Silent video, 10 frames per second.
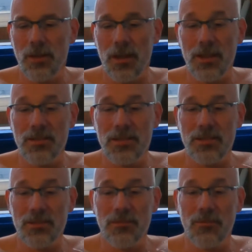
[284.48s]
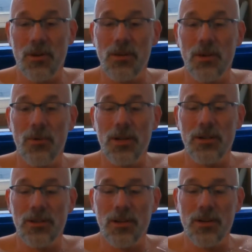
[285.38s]
I guess that's all I
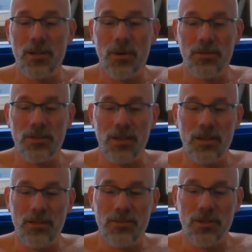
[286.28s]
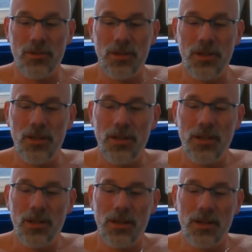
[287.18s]
wanted to talk about today. So,
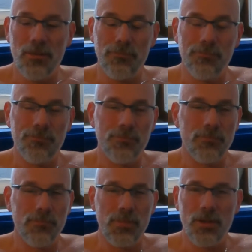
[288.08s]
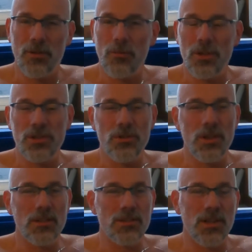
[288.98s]
you know, once you
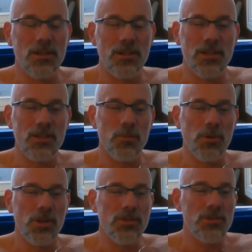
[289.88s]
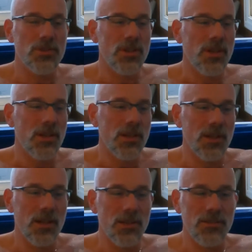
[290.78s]
get started in your plunge,
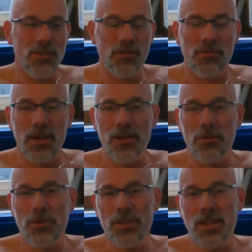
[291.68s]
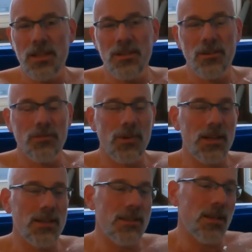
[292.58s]
you'll find a routine, you'll
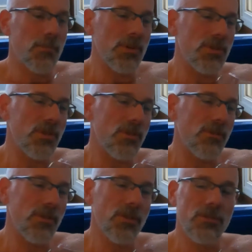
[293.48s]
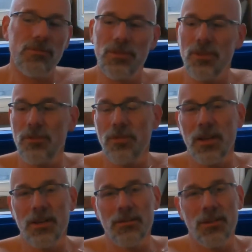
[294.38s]
find a temperature, you'll
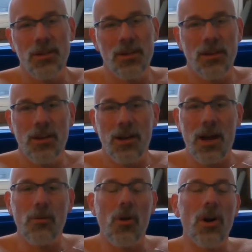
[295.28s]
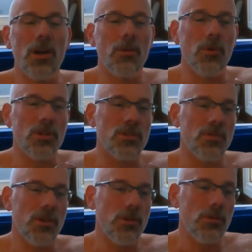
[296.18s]
find how long it works
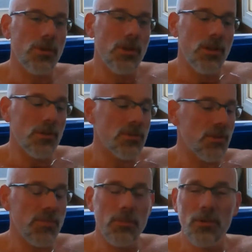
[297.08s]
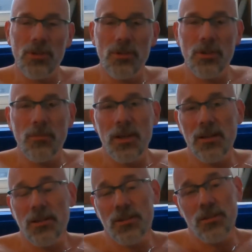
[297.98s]
for you. You know, some people only do it a
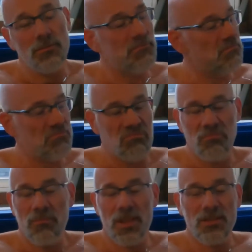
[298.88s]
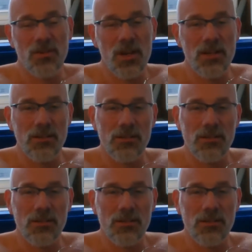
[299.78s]
minute or two. That's great.